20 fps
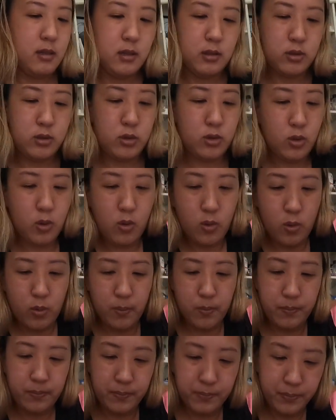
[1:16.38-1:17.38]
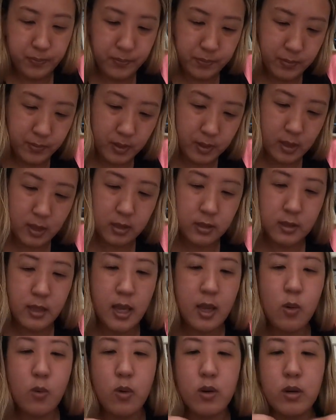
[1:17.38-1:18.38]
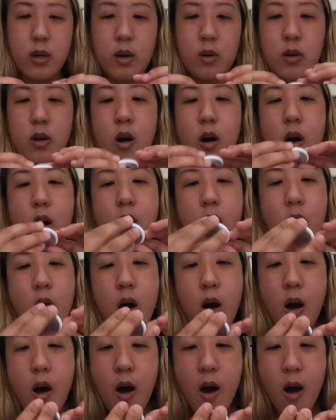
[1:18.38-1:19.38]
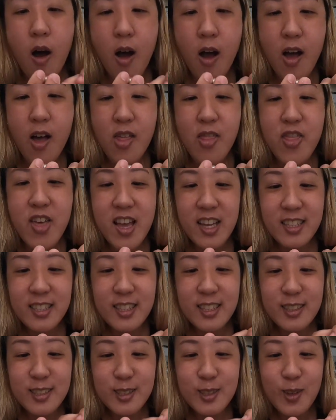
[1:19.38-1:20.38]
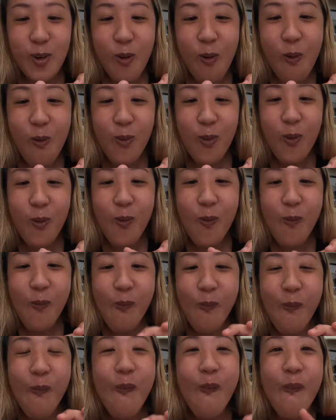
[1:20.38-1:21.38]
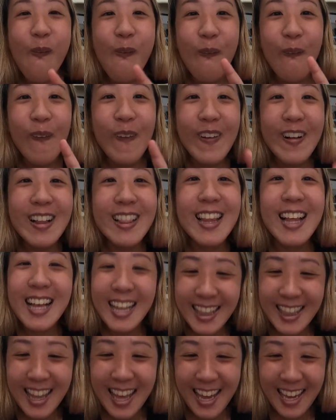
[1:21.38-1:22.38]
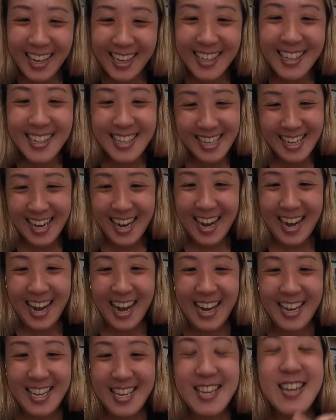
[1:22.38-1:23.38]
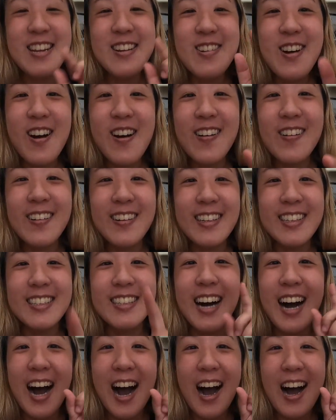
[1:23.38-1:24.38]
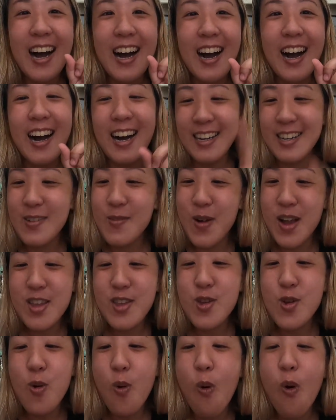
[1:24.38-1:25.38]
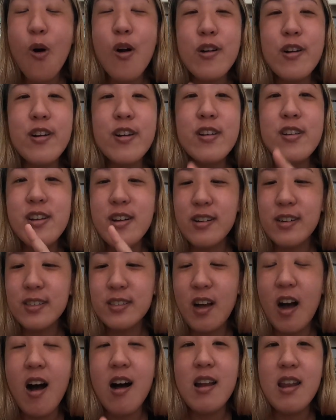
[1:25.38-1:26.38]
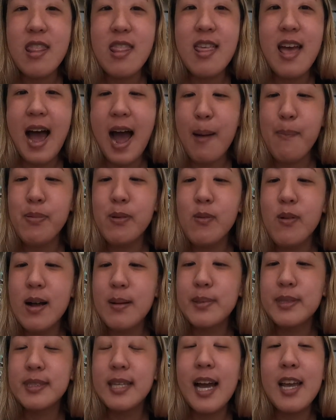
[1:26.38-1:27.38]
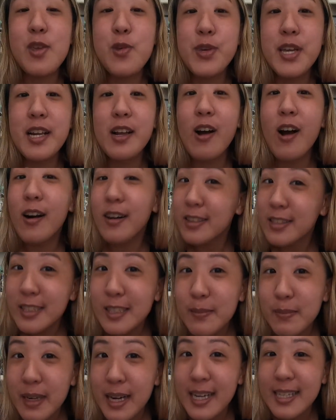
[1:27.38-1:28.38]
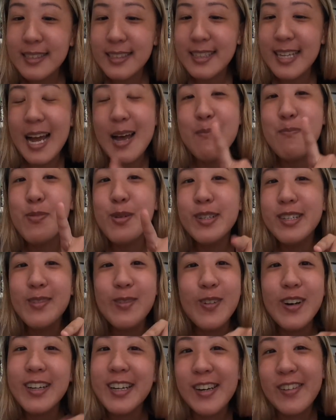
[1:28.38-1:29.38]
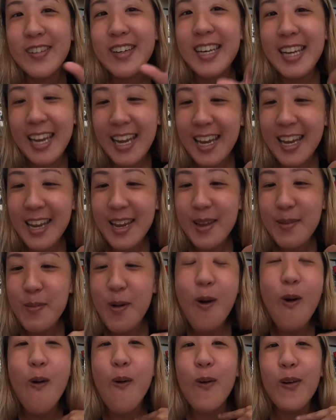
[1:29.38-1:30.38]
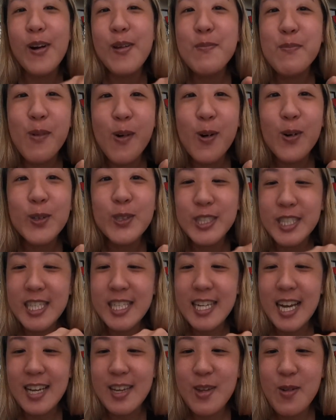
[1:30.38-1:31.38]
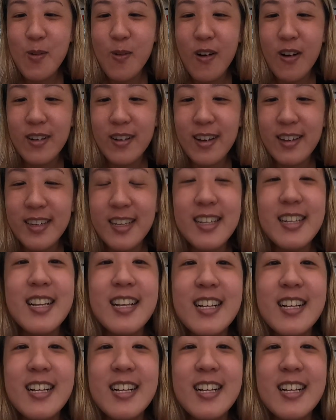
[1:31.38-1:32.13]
So let's take one out. This is so cool. Like, you know, when you order yours on the Apple website, you can customize it and put whatever name or emoji that you want on it.